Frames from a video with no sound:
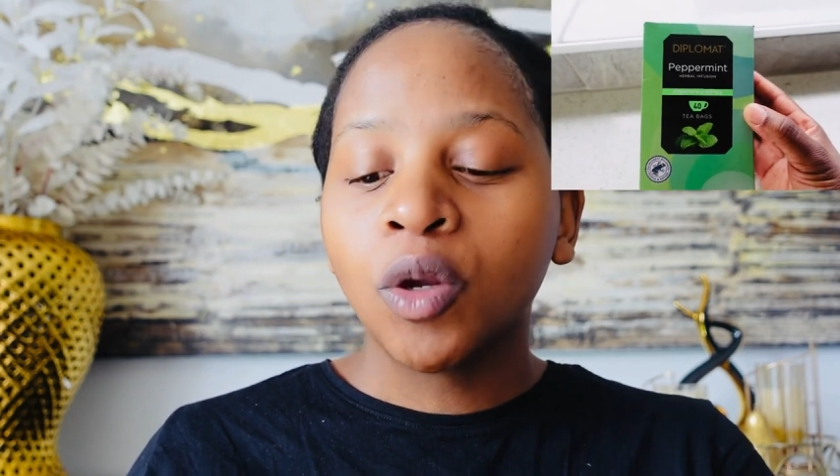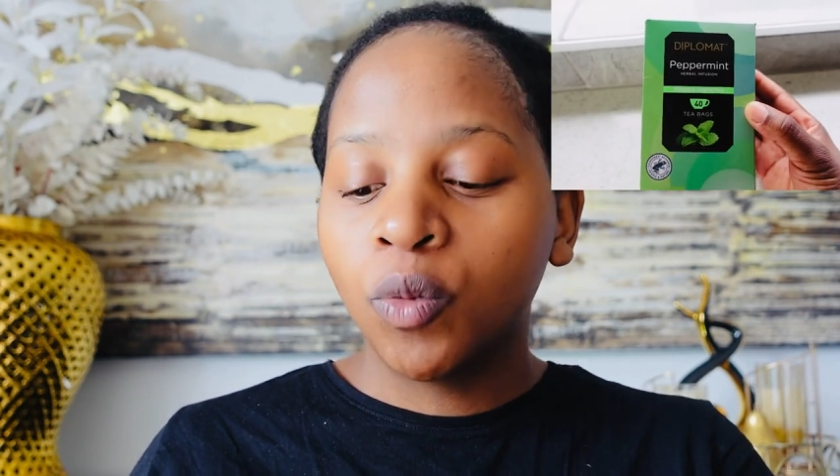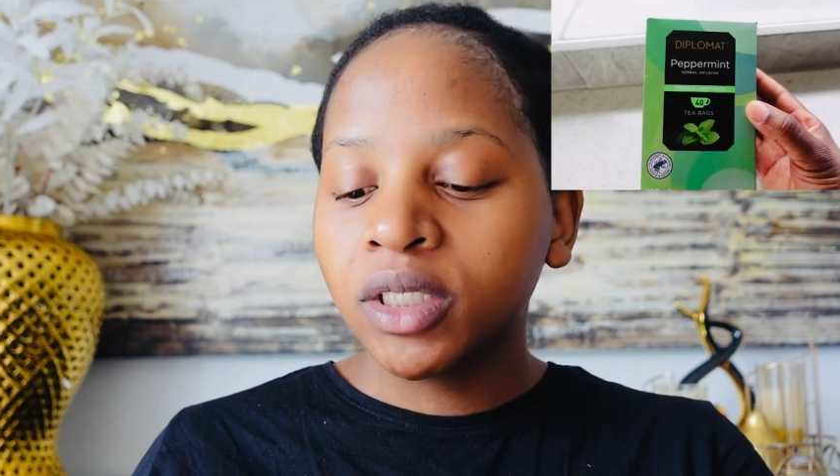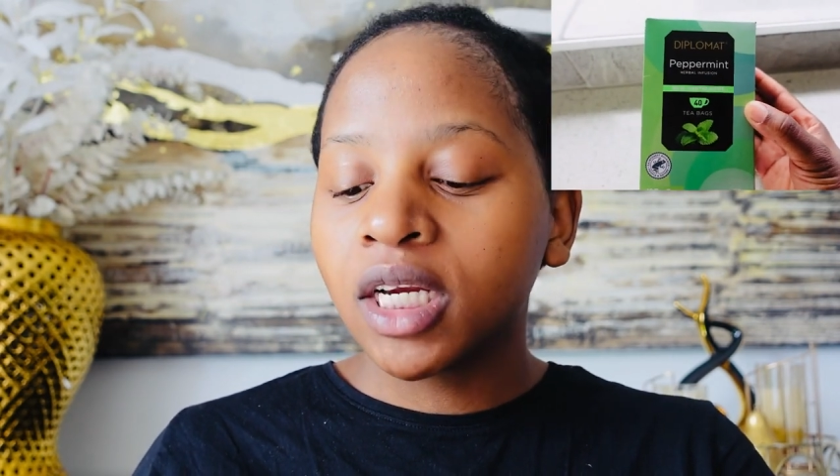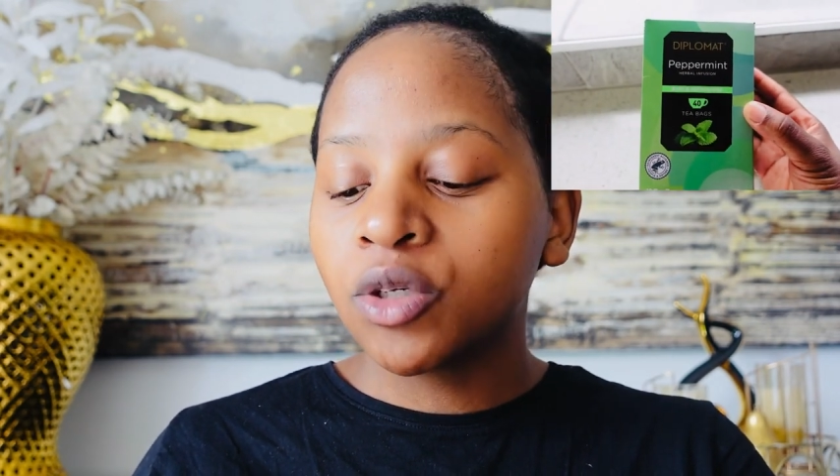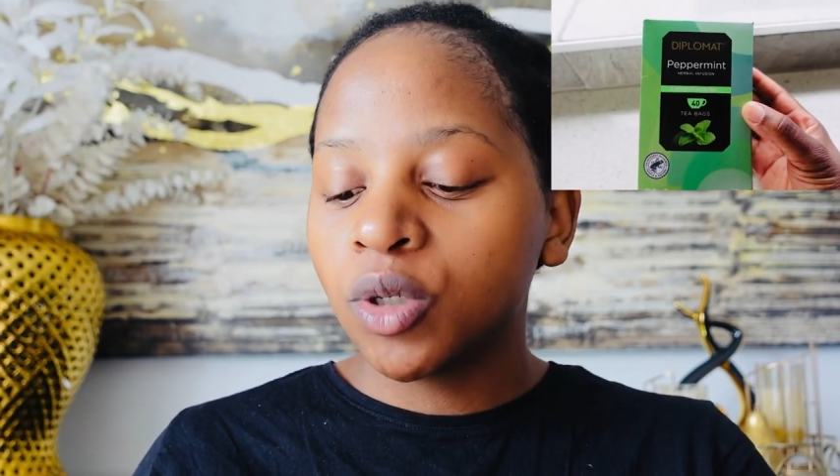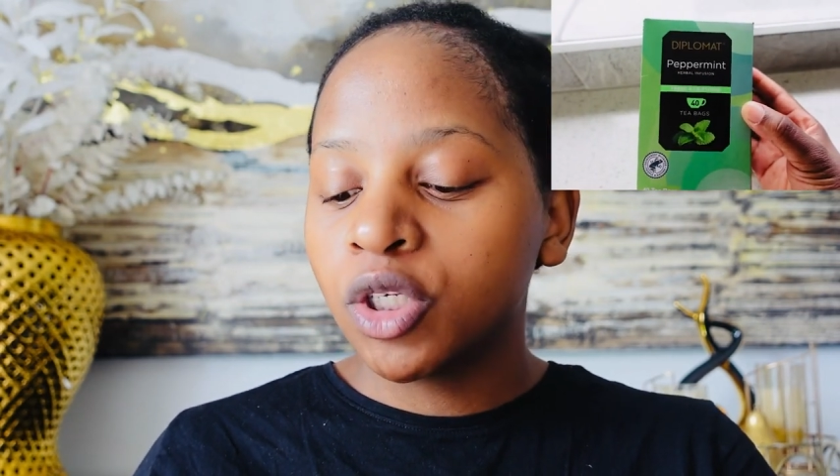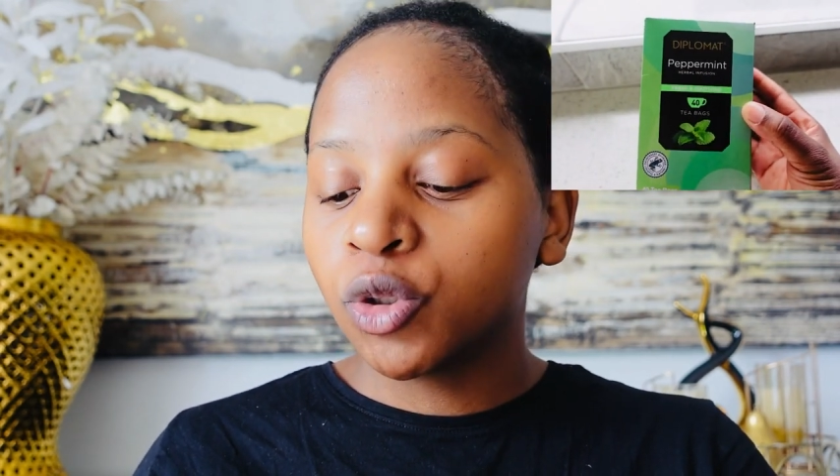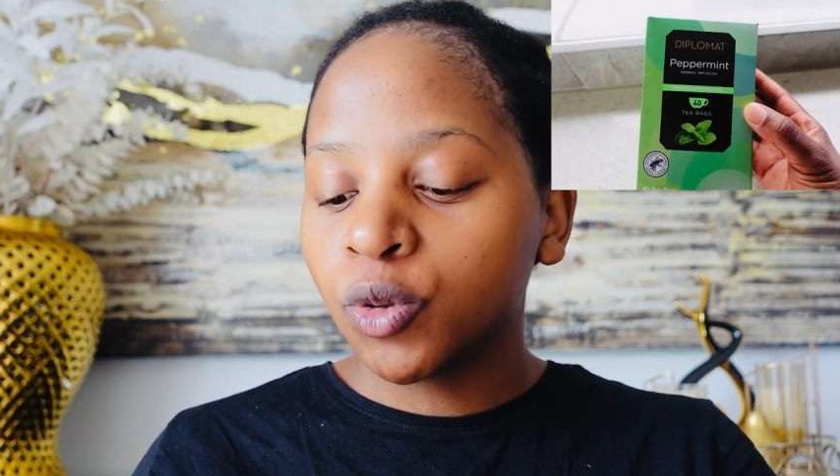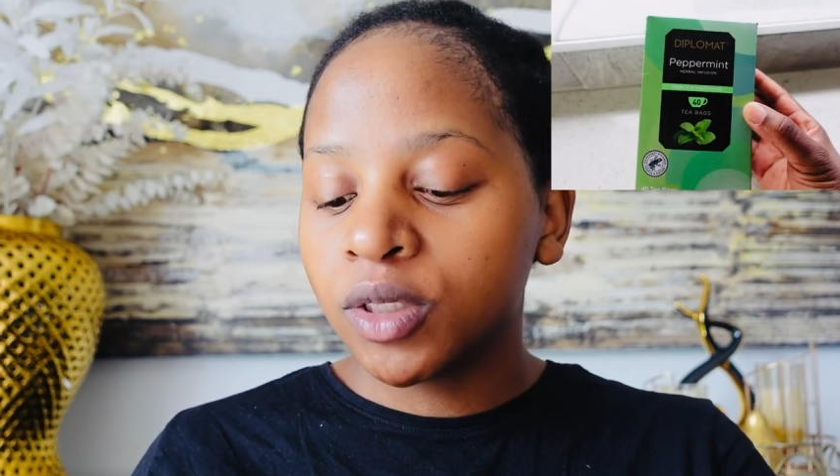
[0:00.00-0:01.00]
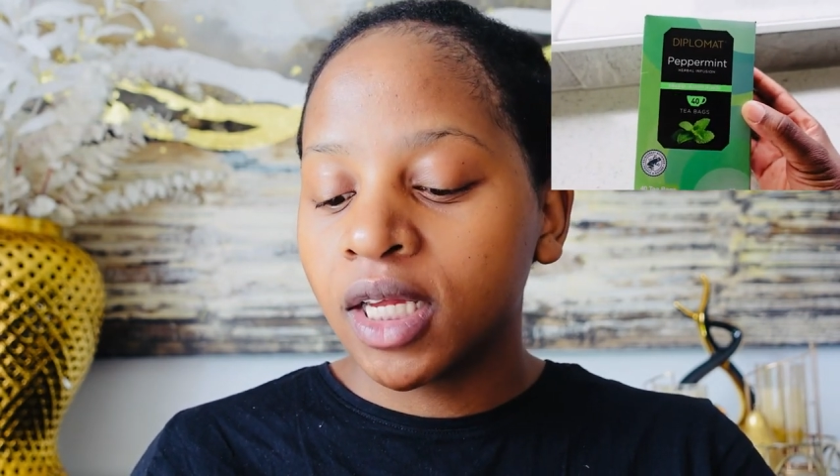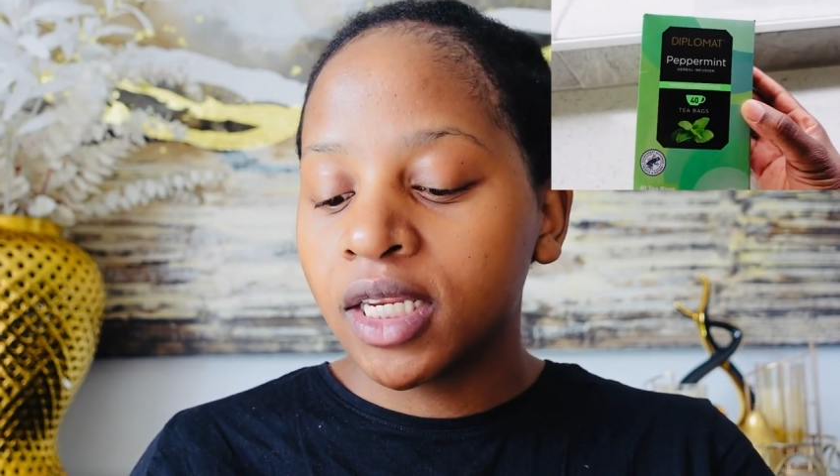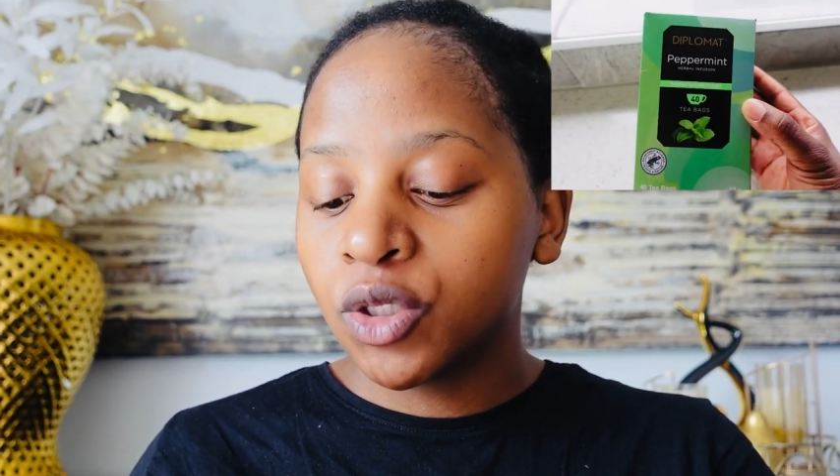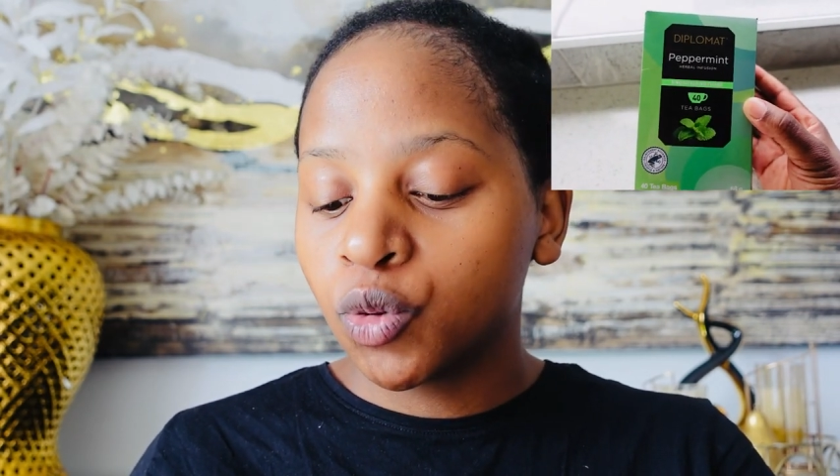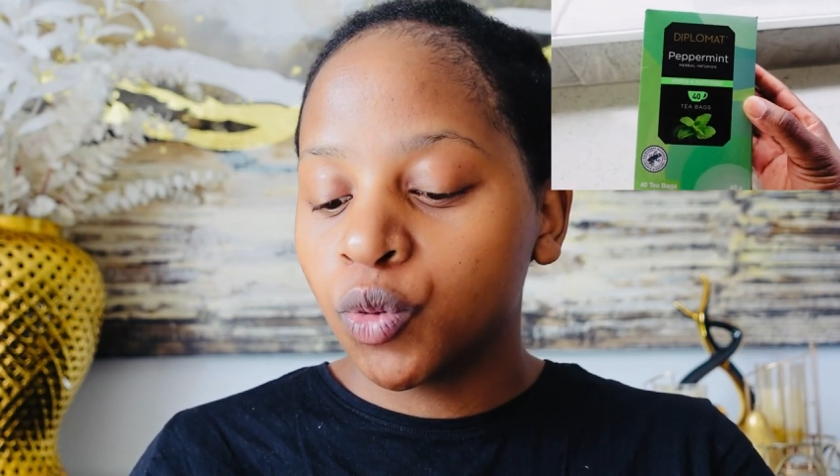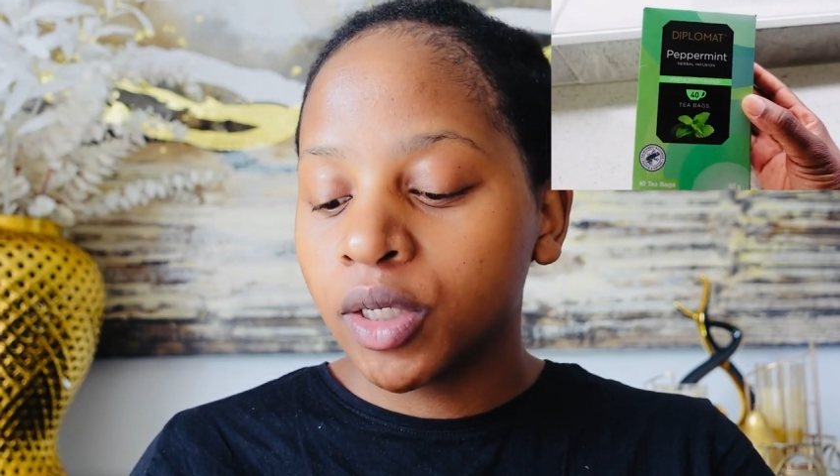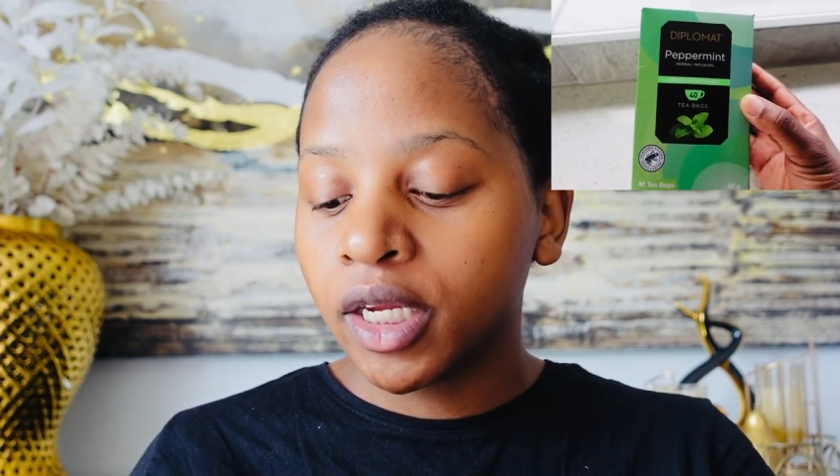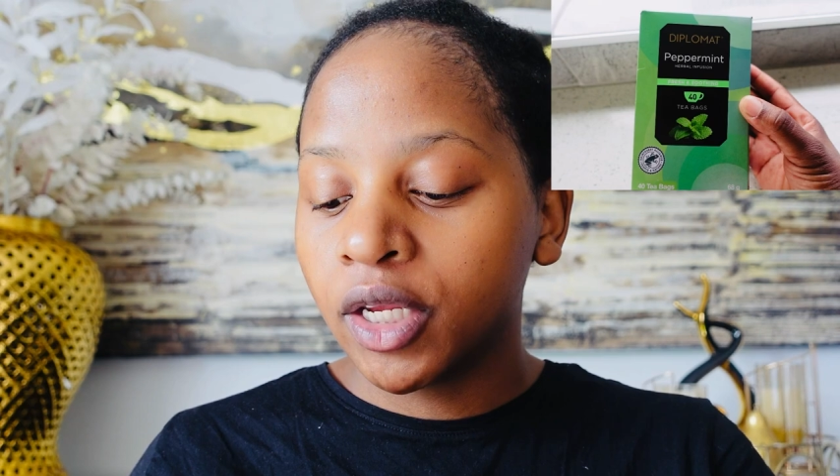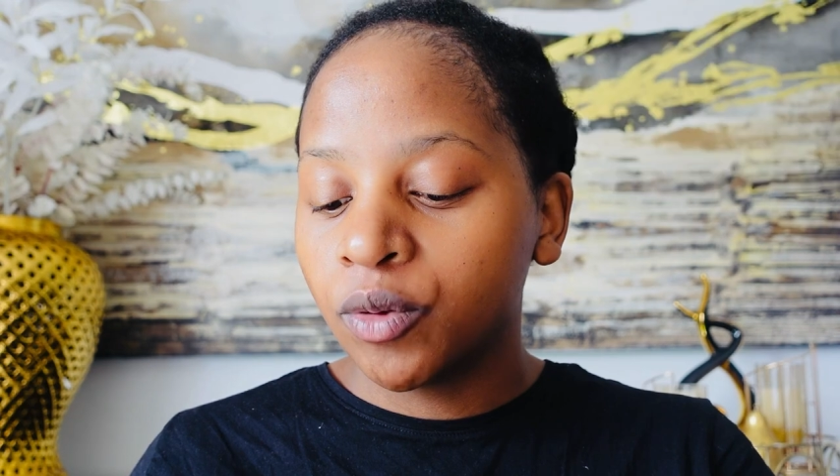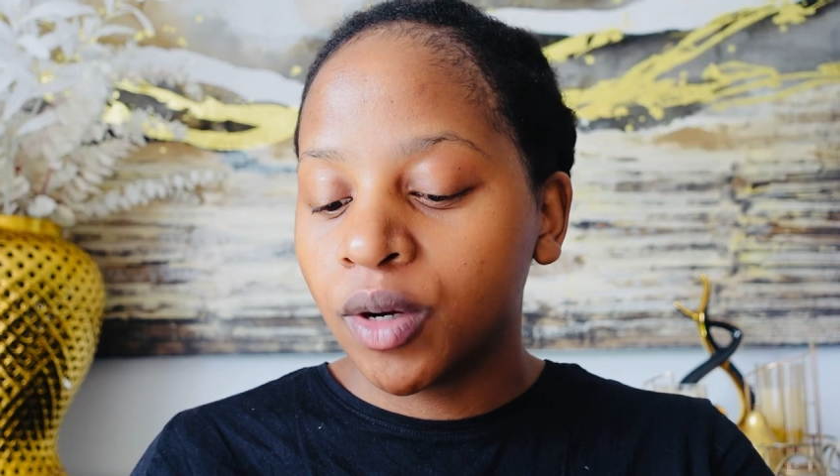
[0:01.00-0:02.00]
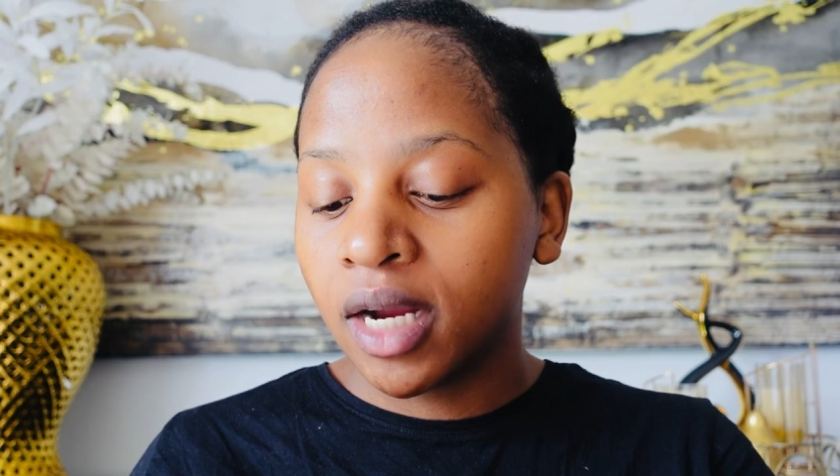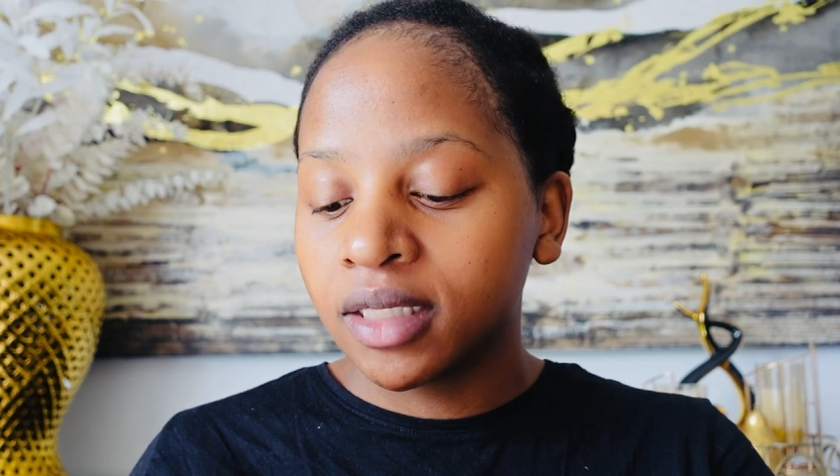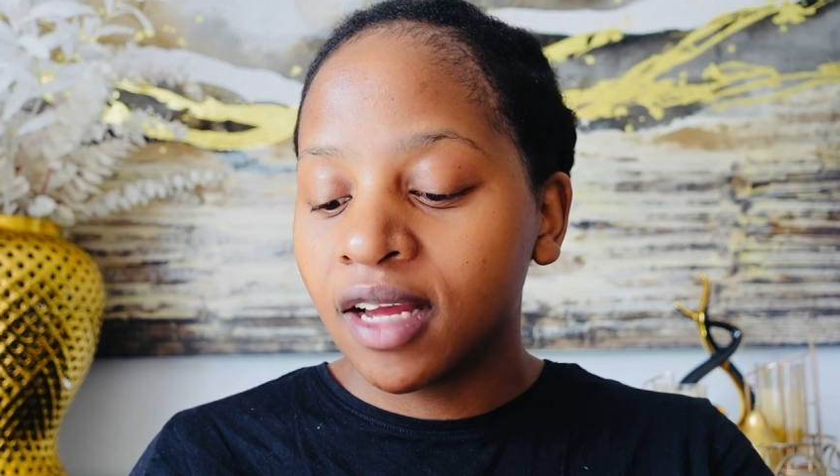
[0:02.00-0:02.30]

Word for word: which actually shows that it's working, you guys.